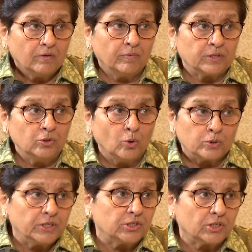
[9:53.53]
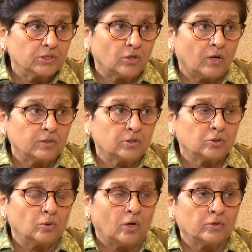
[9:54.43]
with no teachers on
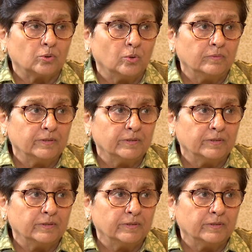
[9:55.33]
roll,